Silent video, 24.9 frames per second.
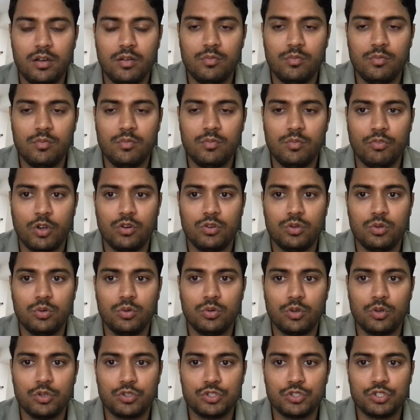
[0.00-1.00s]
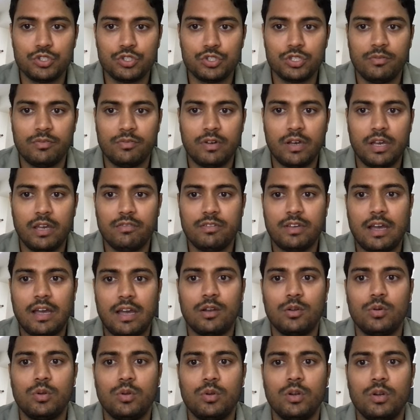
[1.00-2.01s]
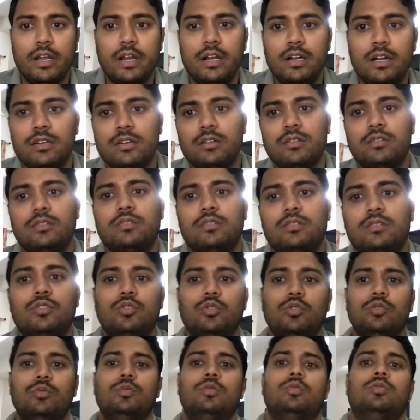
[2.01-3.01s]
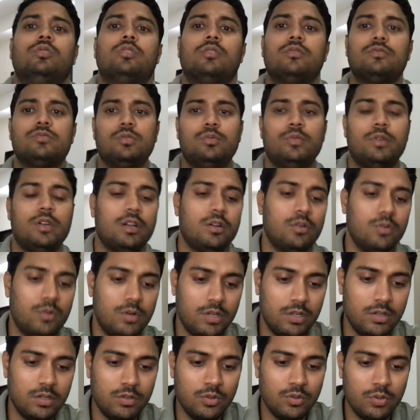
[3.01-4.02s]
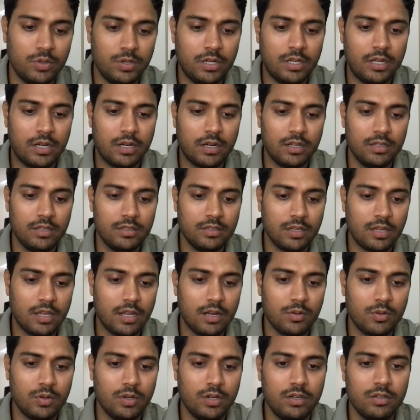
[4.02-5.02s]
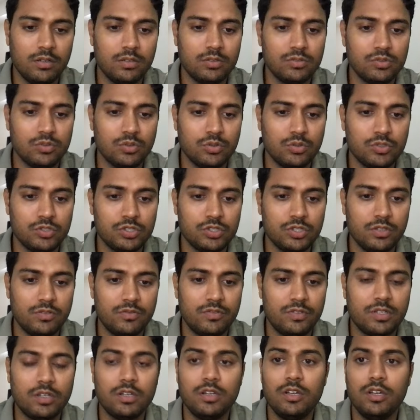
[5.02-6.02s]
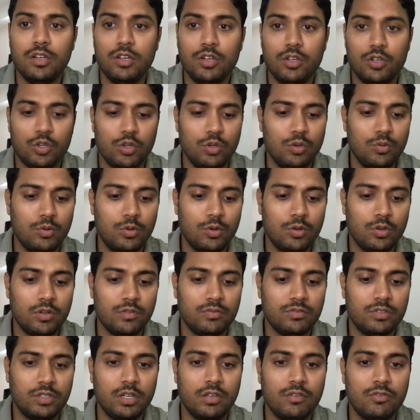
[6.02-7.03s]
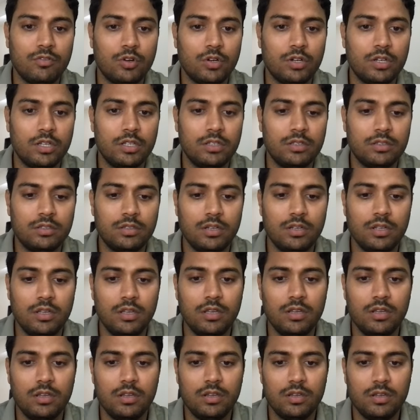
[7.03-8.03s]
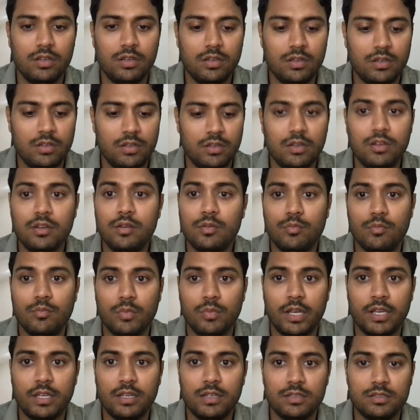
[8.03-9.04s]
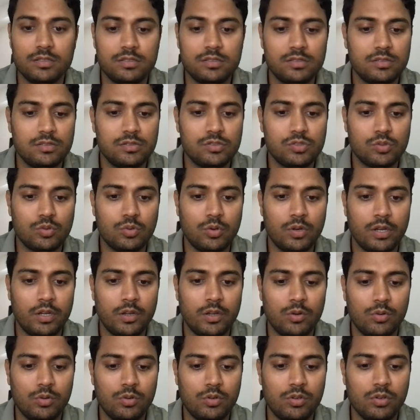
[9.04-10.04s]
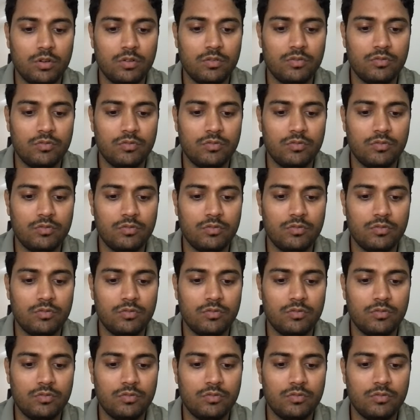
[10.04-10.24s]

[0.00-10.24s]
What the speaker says: Moving on to question number 5, calculate cube root of, so we can do it directly in the calculator. So shift cube root of 343 minus square root of